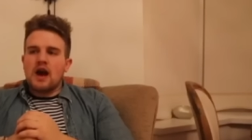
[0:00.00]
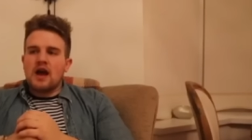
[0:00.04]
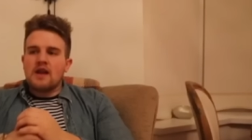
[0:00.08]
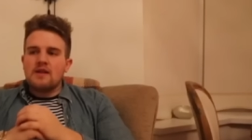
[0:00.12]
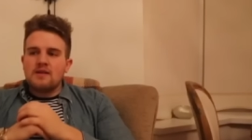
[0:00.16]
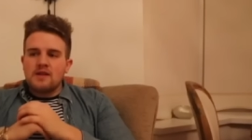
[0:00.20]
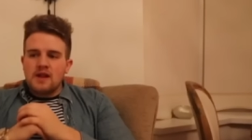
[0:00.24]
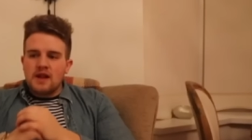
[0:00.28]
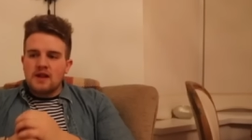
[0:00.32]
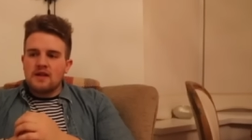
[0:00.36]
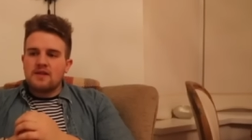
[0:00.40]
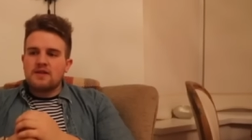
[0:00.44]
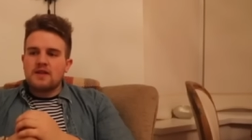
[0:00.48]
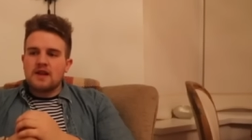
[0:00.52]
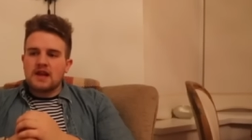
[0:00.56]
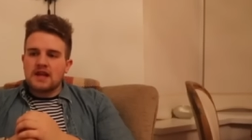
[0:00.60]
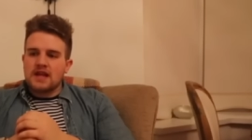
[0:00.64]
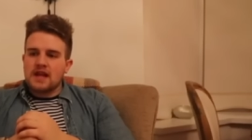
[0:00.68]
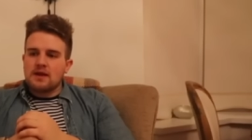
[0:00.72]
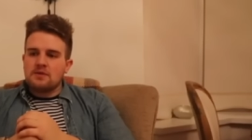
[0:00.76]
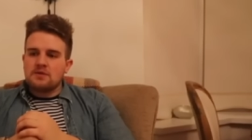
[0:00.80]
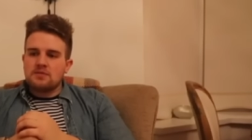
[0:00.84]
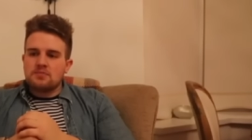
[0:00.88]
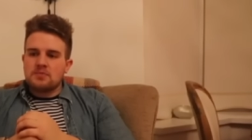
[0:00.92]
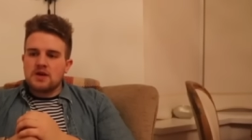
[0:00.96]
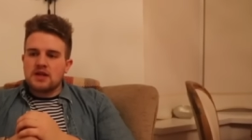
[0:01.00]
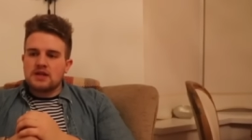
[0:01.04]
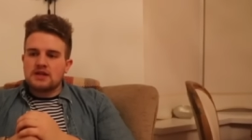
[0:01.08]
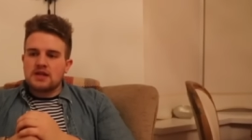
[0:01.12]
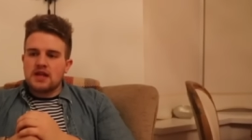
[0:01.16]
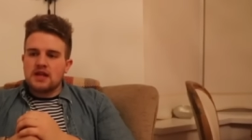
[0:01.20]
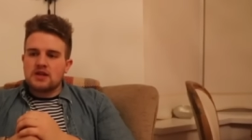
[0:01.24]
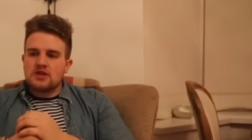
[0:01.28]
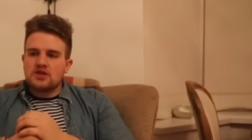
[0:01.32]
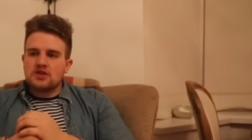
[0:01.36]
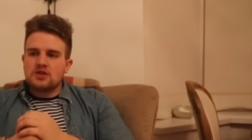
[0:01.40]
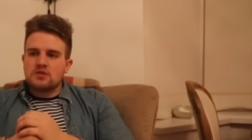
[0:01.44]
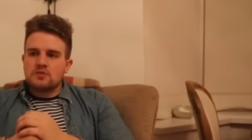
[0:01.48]
Another thing that came to my
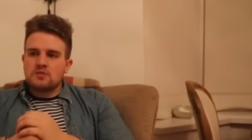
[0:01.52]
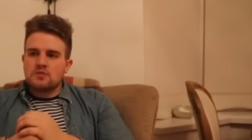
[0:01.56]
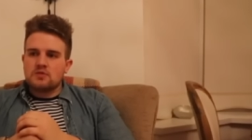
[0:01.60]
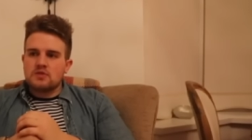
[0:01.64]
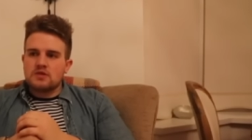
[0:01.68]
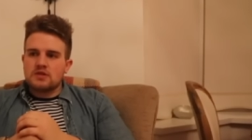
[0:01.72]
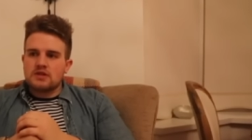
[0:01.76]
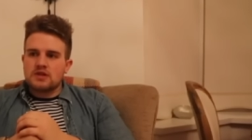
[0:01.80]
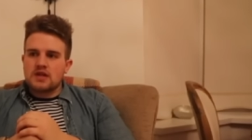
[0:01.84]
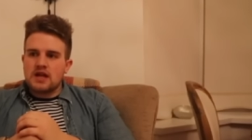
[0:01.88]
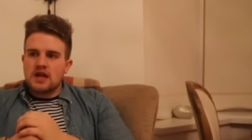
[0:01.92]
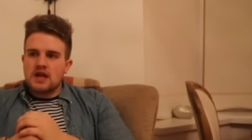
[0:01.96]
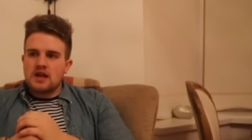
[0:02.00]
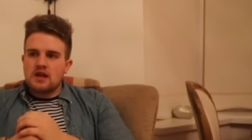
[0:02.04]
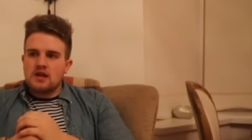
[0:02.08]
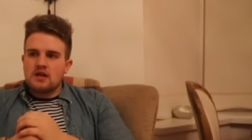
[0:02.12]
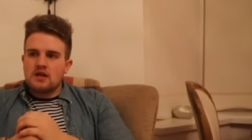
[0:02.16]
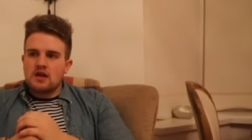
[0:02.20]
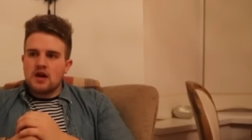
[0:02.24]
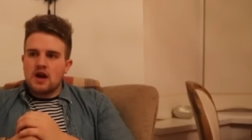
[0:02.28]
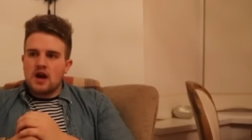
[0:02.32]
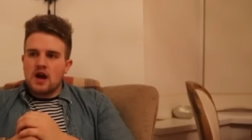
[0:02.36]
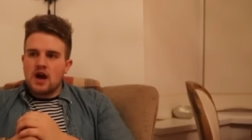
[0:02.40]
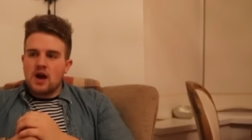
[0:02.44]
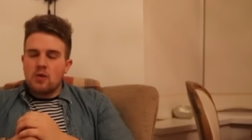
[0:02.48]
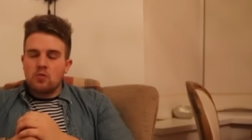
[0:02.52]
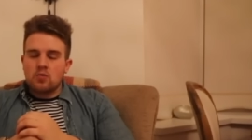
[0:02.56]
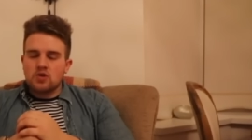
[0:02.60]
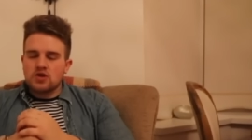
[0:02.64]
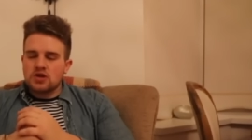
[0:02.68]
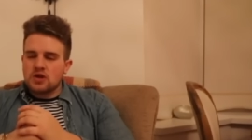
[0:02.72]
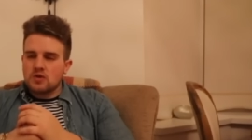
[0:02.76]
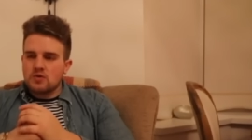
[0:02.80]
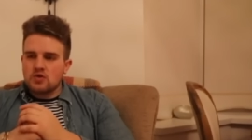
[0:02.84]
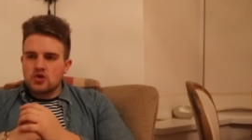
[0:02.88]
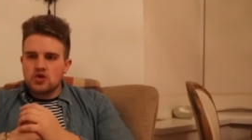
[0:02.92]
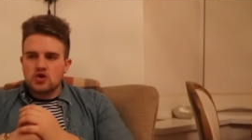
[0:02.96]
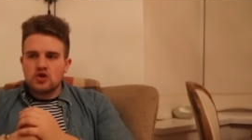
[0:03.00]
attention was then, which
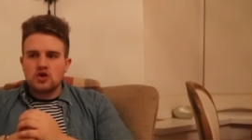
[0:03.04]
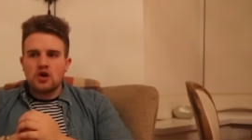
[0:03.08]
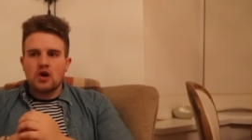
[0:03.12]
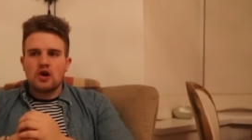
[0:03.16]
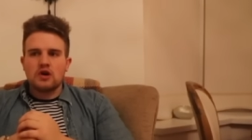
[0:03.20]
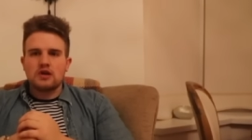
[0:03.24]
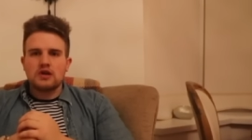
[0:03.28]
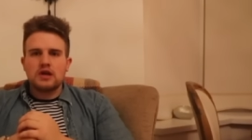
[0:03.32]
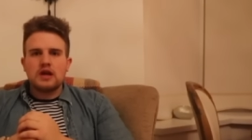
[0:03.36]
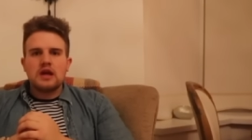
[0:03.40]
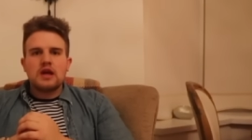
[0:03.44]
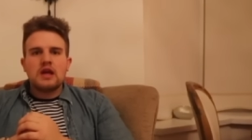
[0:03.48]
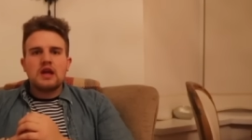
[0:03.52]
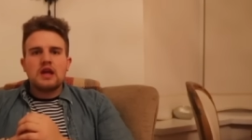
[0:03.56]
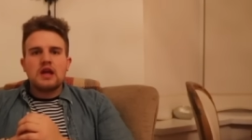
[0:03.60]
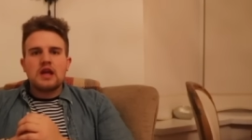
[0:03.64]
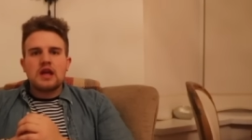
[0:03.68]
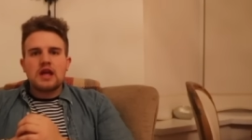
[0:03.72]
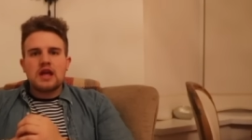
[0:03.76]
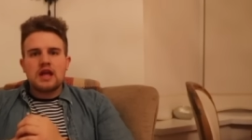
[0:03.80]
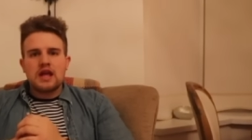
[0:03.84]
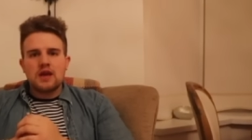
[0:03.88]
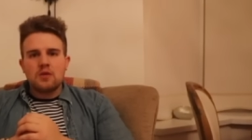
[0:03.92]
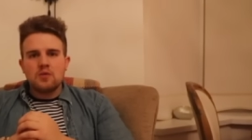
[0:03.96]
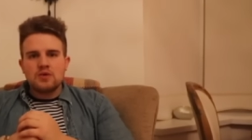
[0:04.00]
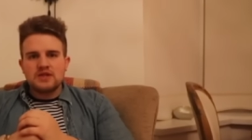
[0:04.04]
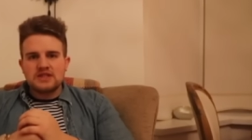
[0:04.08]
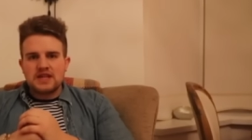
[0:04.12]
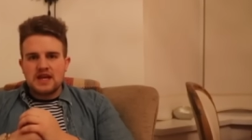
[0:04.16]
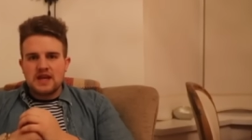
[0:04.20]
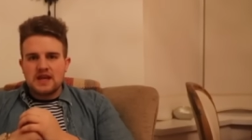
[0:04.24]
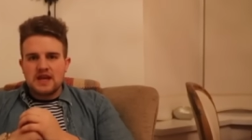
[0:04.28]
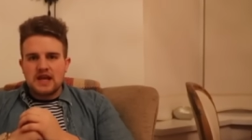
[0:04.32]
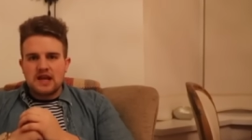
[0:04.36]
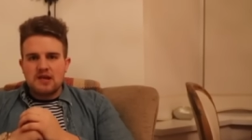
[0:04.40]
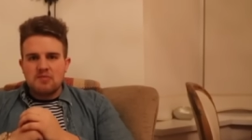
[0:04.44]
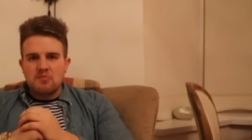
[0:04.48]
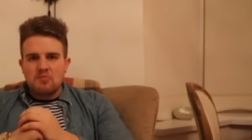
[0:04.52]
I was shocked, he was
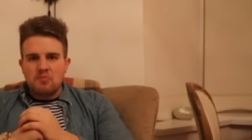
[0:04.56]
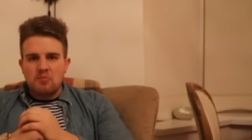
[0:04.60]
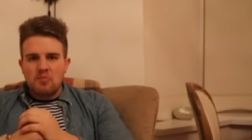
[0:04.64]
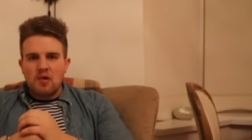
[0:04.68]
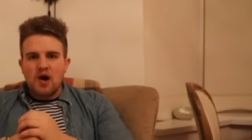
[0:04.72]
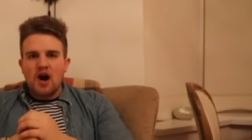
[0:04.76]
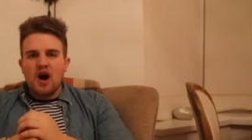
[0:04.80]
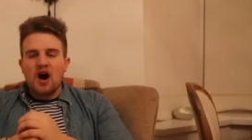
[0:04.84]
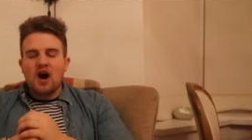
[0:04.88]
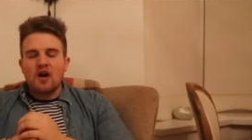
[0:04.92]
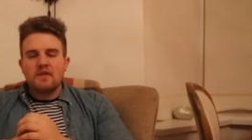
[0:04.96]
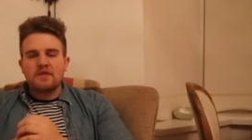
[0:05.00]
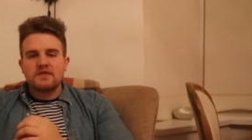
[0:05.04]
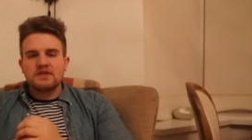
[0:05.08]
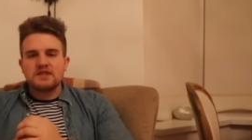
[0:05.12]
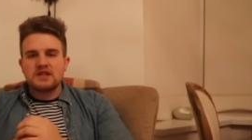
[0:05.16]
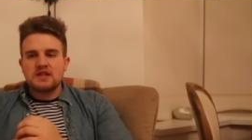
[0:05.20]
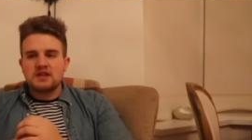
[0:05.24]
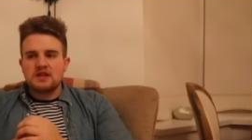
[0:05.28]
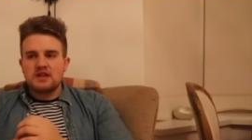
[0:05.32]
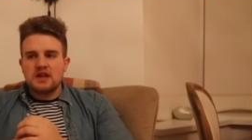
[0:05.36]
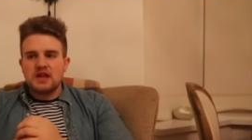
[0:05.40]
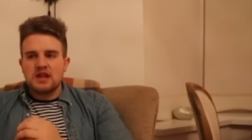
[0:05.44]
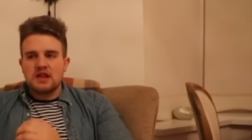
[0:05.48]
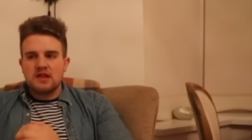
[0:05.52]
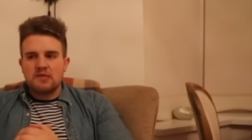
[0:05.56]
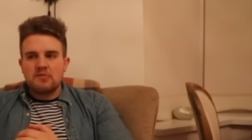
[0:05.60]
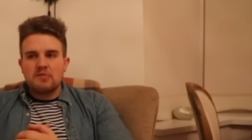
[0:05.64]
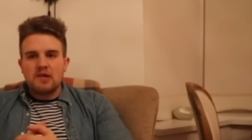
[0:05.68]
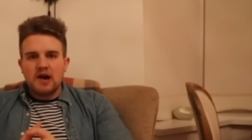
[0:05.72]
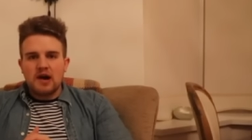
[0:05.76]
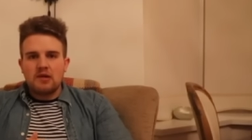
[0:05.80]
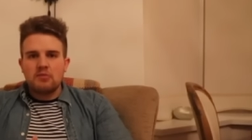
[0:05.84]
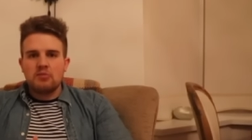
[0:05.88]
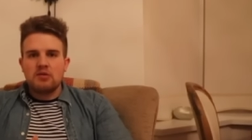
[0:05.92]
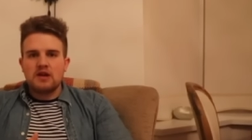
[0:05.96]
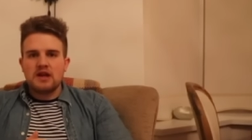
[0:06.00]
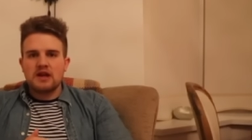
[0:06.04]
taking baths in, in the
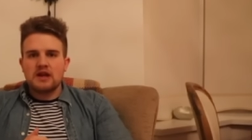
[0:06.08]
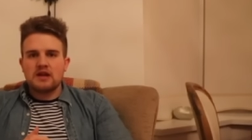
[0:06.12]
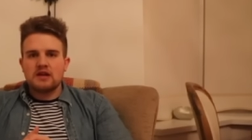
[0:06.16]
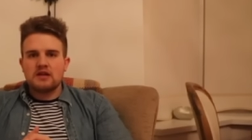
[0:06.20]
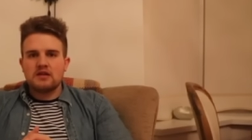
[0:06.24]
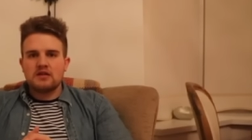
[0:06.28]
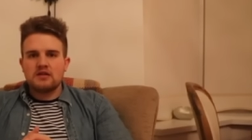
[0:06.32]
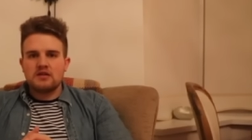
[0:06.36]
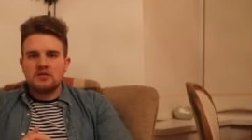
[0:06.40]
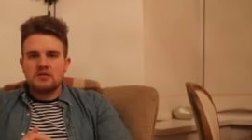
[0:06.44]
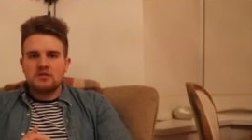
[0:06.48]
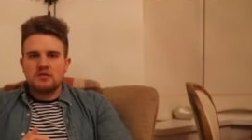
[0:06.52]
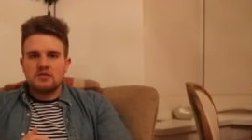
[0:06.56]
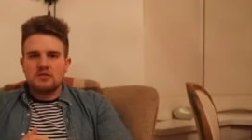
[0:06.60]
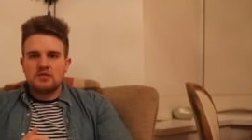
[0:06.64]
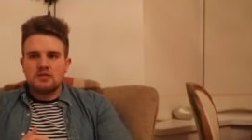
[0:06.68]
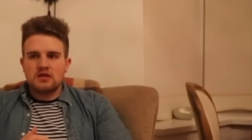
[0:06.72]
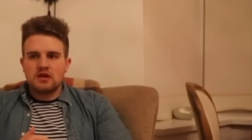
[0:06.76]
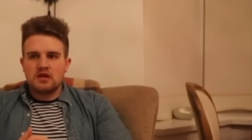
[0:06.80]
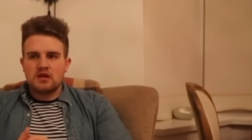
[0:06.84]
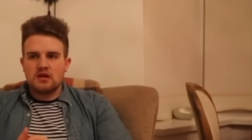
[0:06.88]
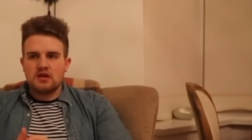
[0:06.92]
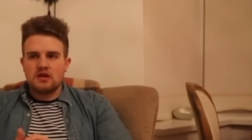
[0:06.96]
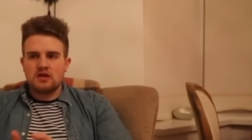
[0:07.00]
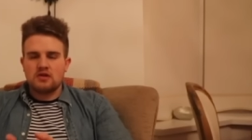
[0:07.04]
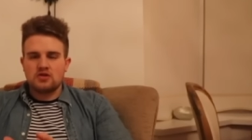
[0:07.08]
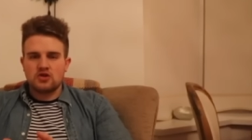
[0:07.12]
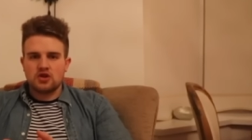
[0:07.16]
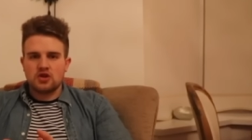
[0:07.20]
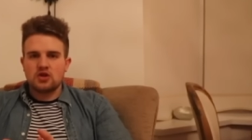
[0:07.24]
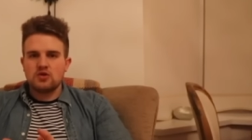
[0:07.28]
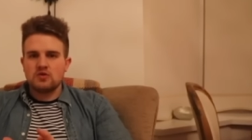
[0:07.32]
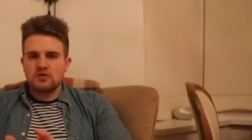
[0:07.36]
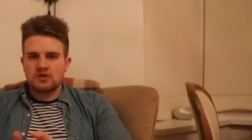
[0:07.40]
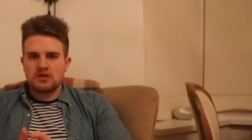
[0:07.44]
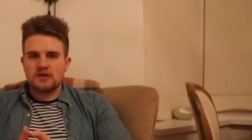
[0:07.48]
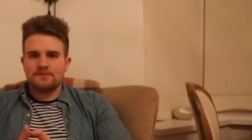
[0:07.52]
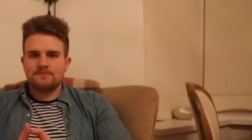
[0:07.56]
public uh,
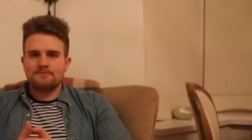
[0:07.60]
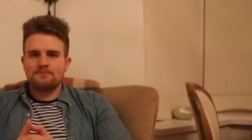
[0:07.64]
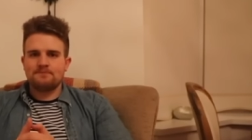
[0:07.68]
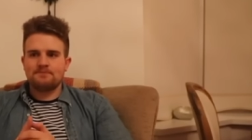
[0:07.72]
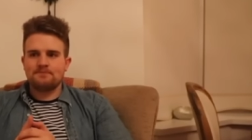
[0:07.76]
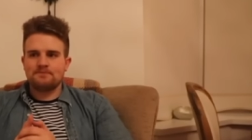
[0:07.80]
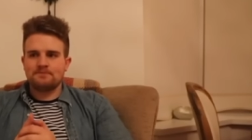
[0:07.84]
jacuzzi